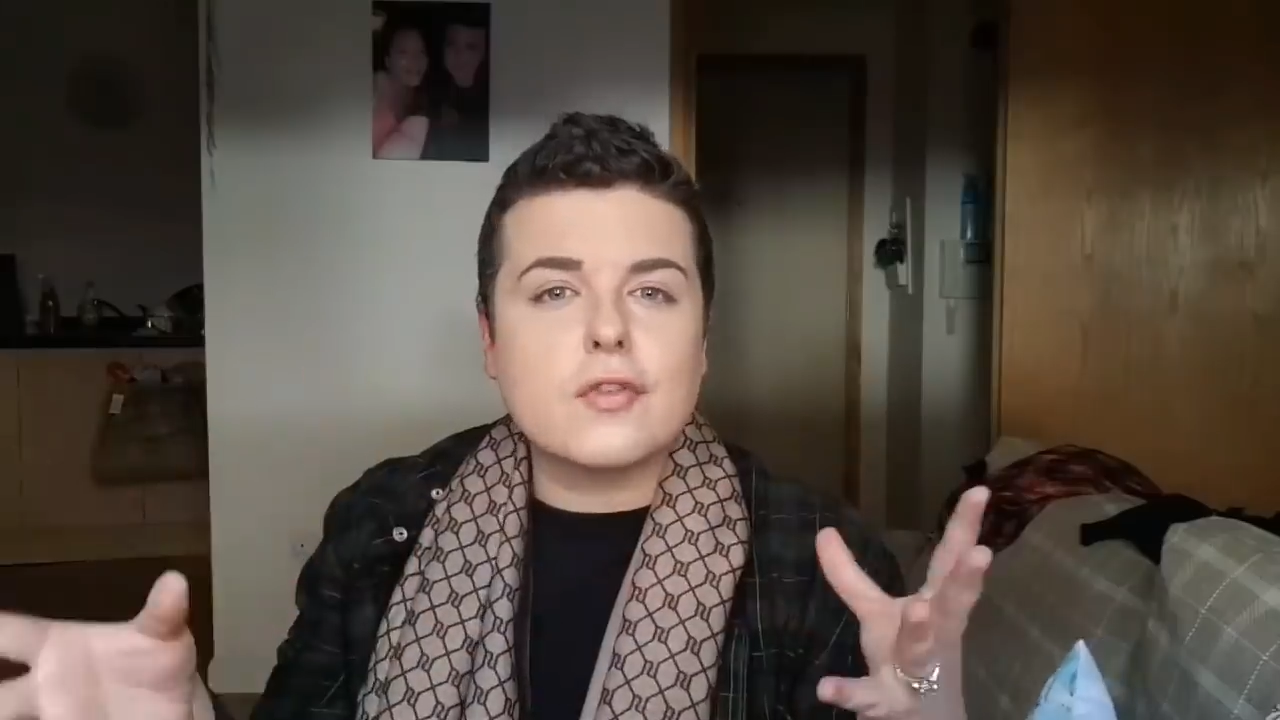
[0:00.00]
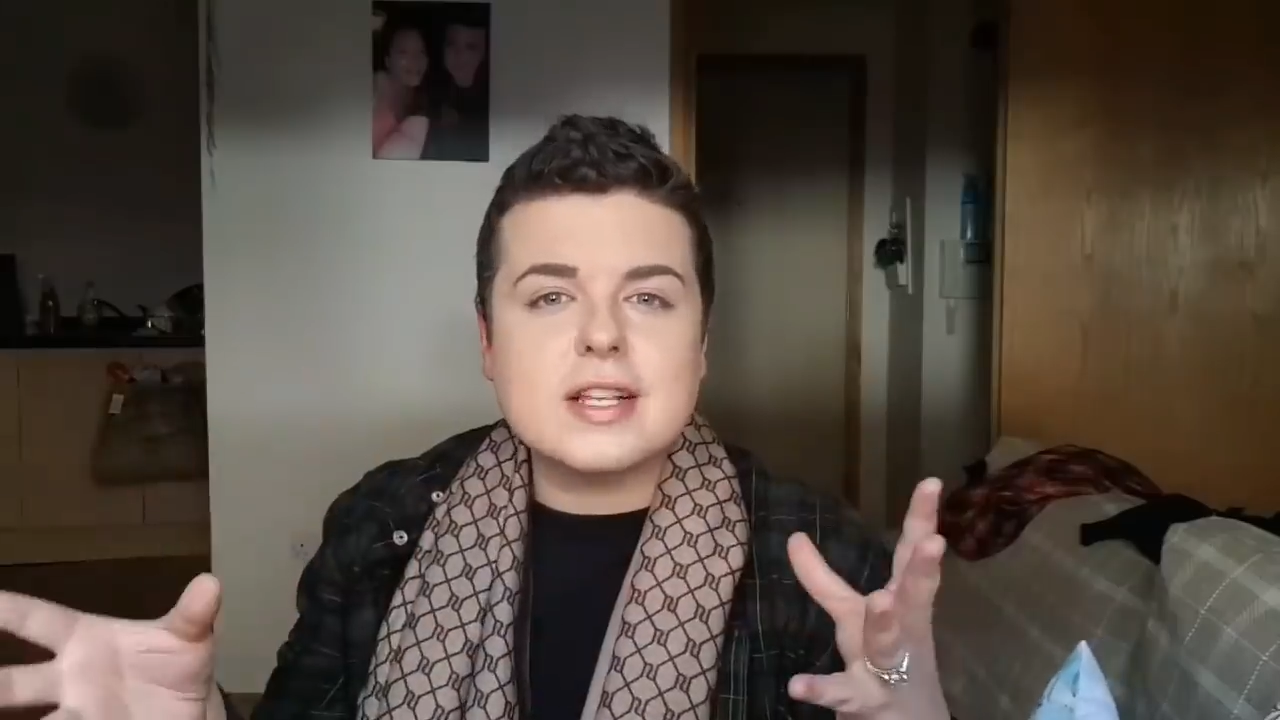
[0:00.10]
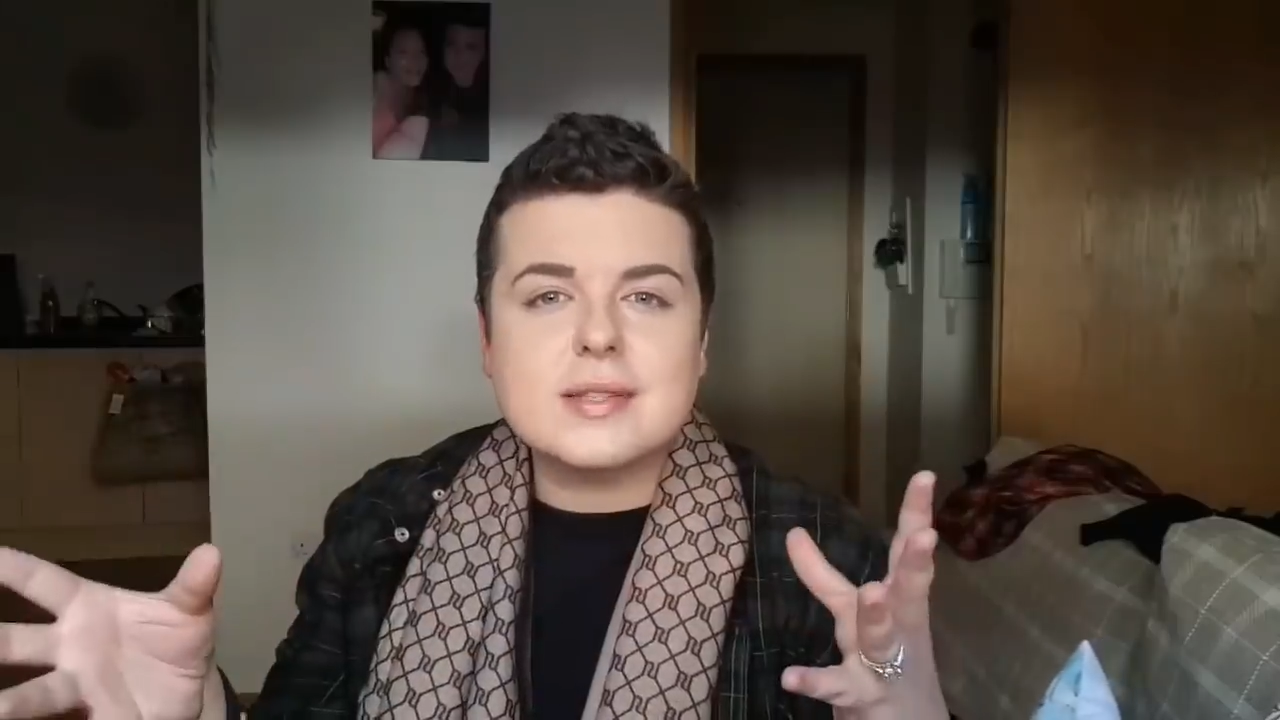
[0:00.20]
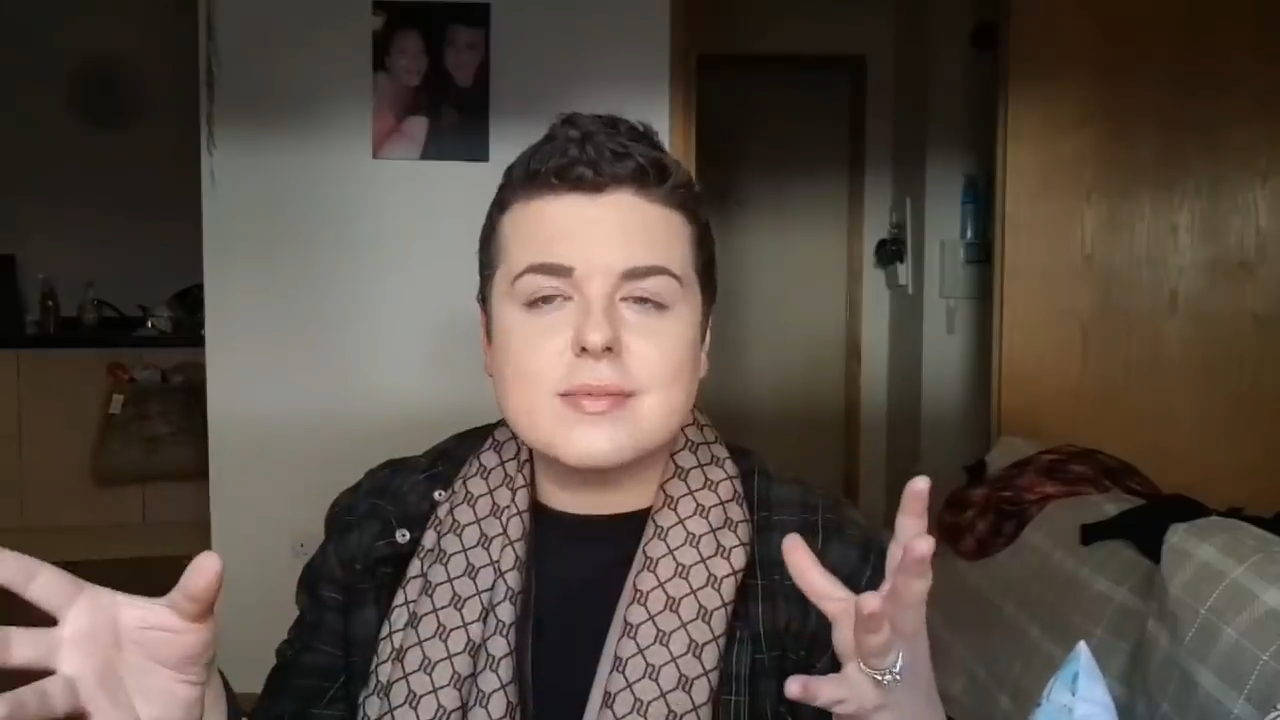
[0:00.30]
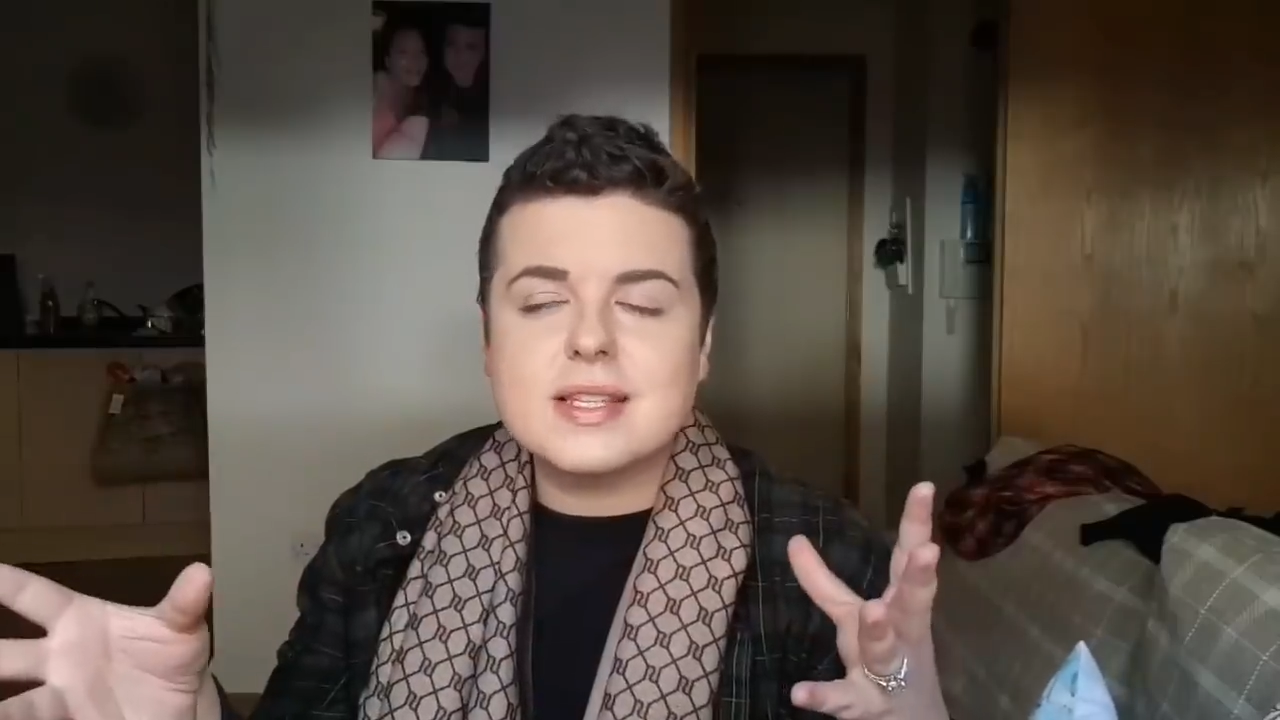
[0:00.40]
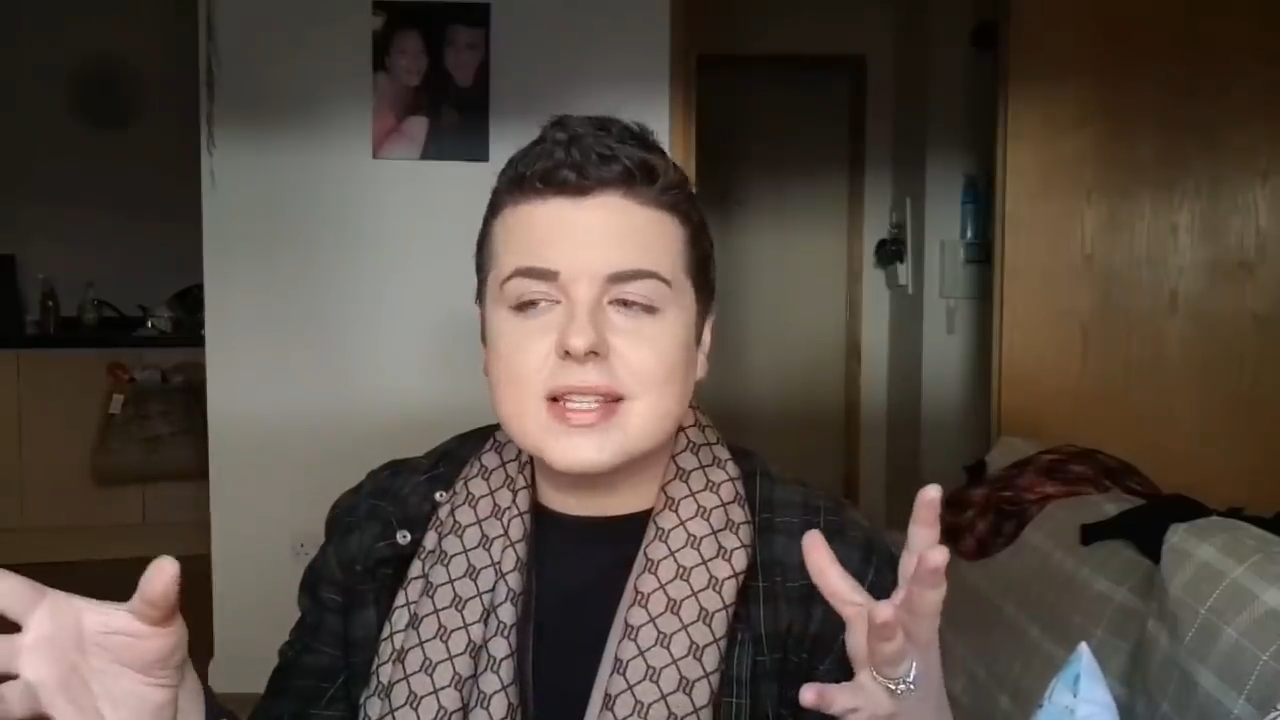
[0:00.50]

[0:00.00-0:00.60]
Christmas